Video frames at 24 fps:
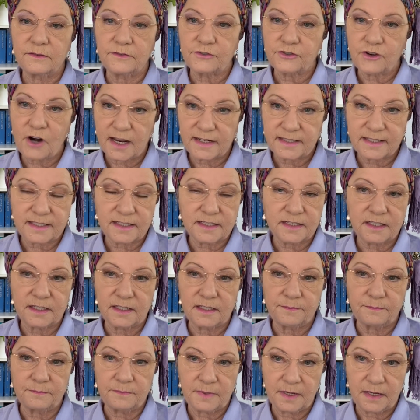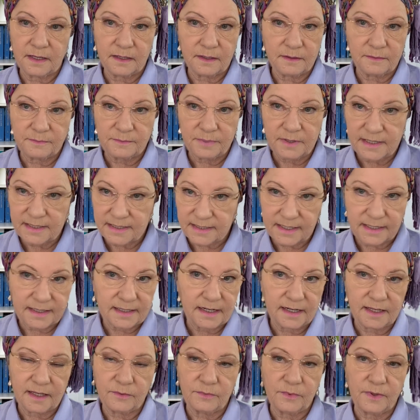trust
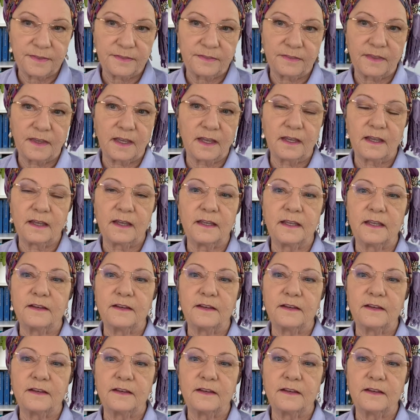implicitly with their